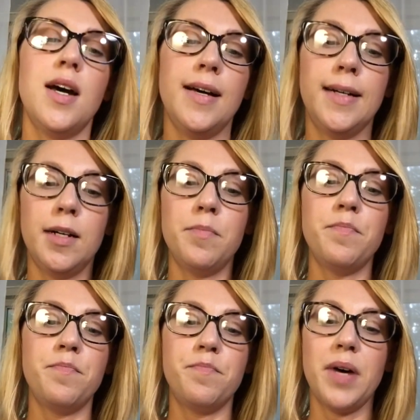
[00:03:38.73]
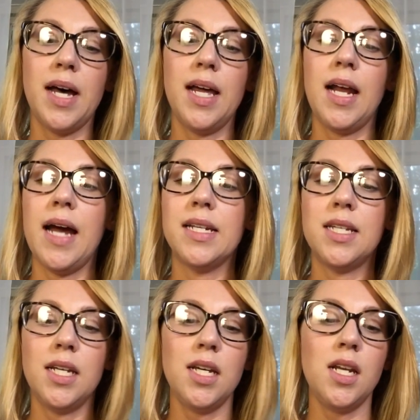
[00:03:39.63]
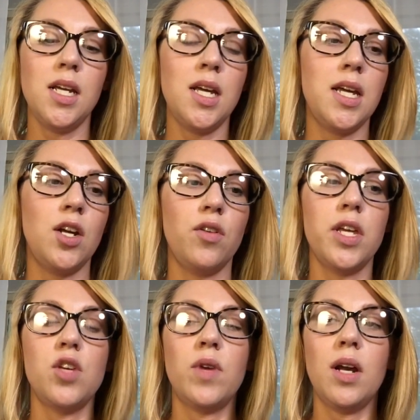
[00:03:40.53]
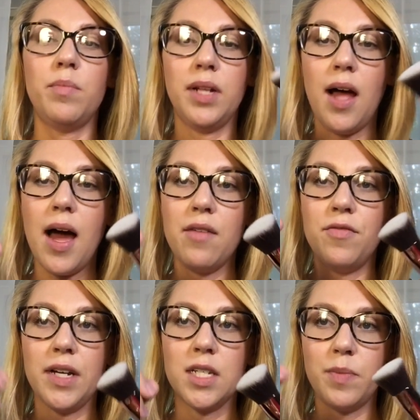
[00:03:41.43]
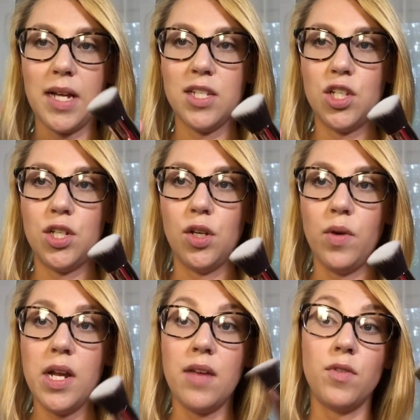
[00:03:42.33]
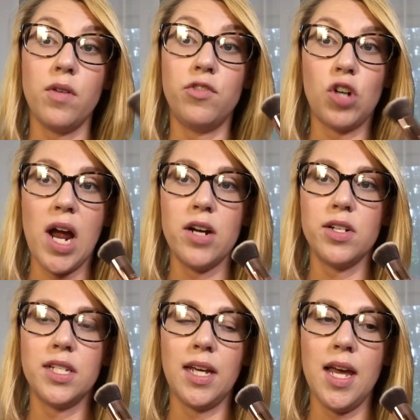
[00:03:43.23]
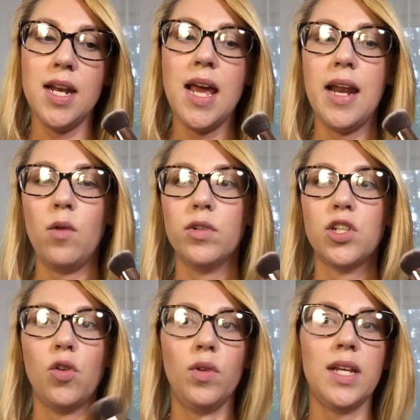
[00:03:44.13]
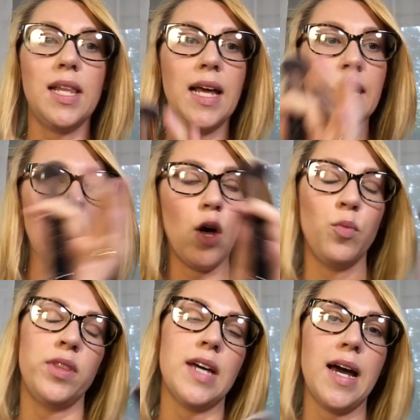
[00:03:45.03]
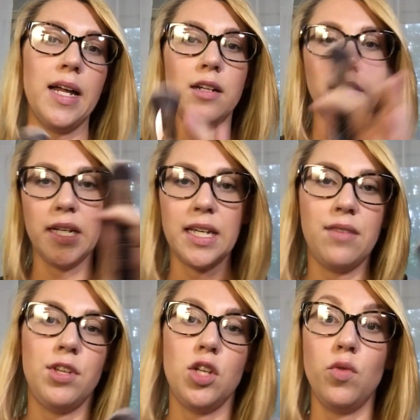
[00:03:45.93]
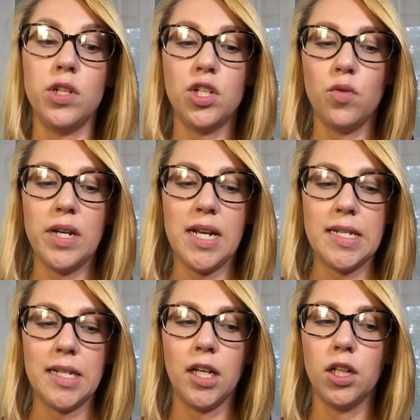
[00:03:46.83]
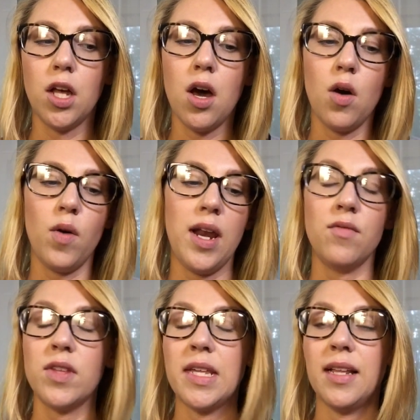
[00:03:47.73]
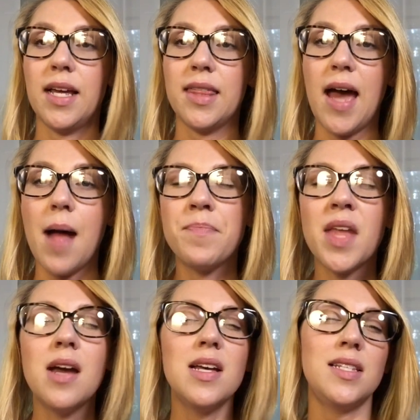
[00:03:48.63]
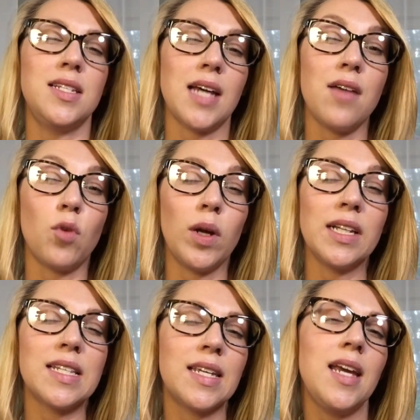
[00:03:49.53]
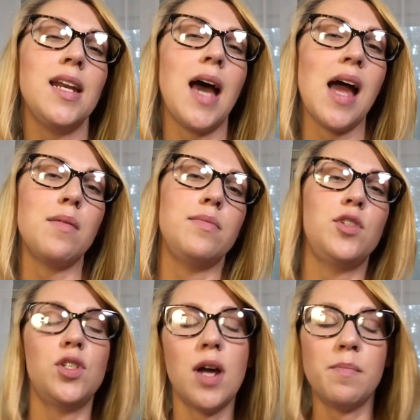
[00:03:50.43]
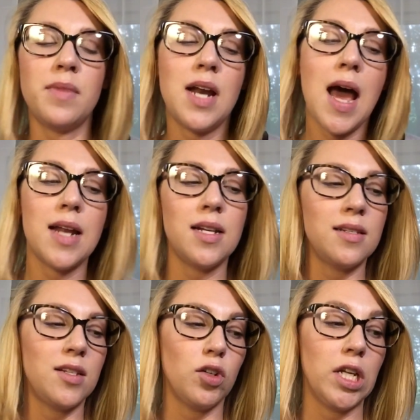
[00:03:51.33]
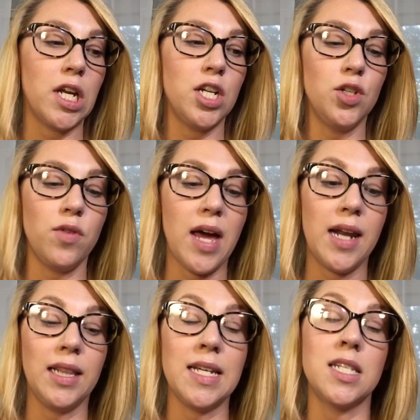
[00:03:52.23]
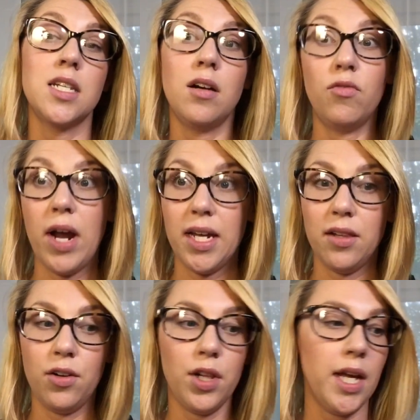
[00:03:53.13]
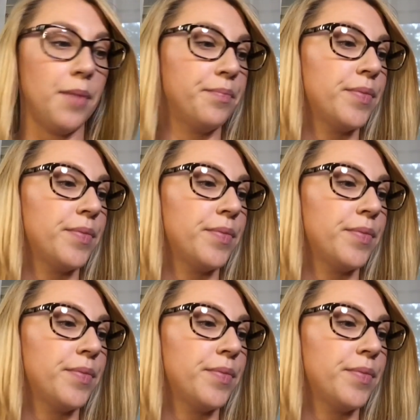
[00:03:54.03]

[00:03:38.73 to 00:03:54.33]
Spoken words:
But I did hear that you can apply Fix Plus to it if you have drier skin, and it will totally like help with that, like giving you a dewiness and glow and everything like that. Since I have oily skin, I'm not necessarily going to do that, at least regularly.